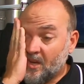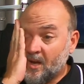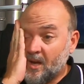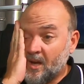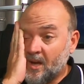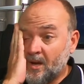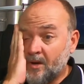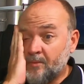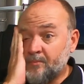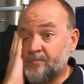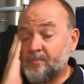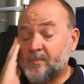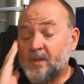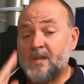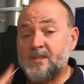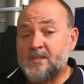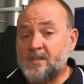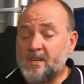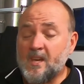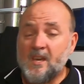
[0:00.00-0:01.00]

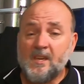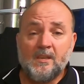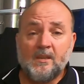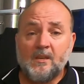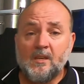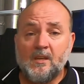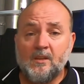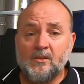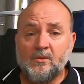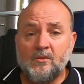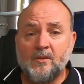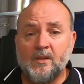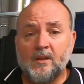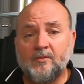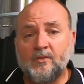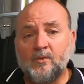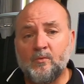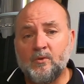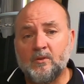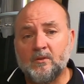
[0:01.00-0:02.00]
You can do that
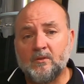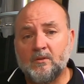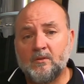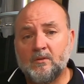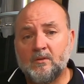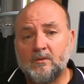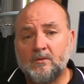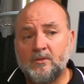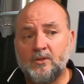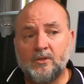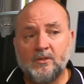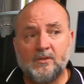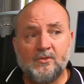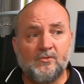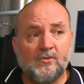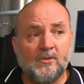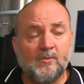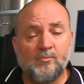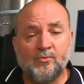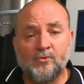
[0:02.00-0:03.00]
if you want. You can
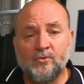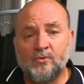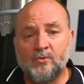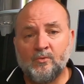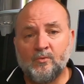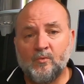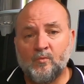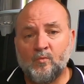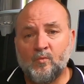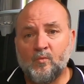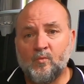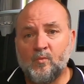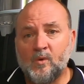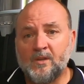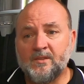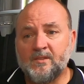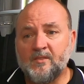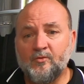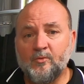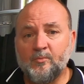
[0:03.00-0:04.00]
literally brew
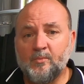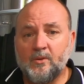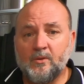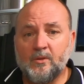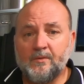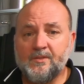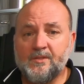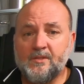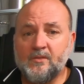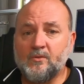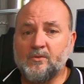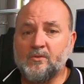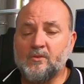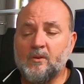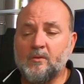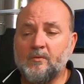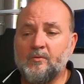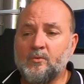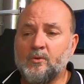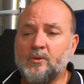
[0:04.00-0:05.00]
a different beer every single
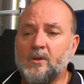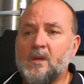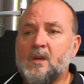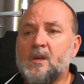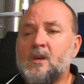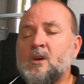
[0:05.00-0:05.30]
time if you want.